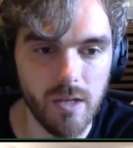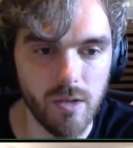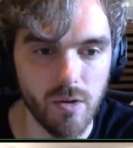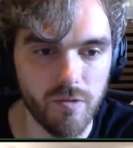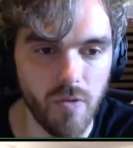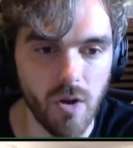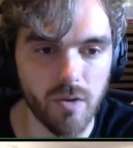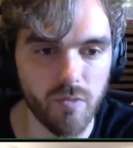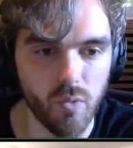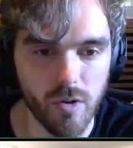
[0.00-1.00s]
you know,
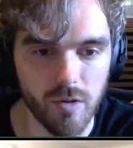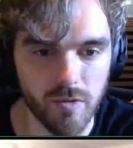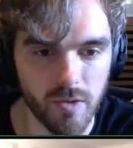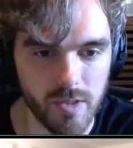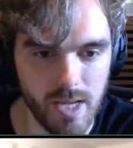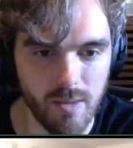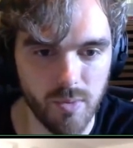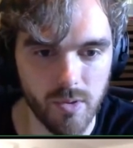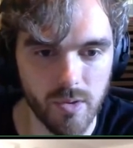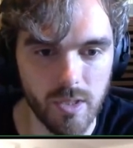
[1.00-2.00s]
Fog of War, for
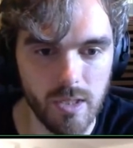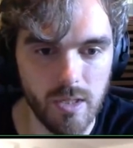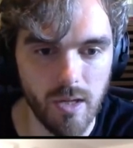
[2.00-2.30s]
example,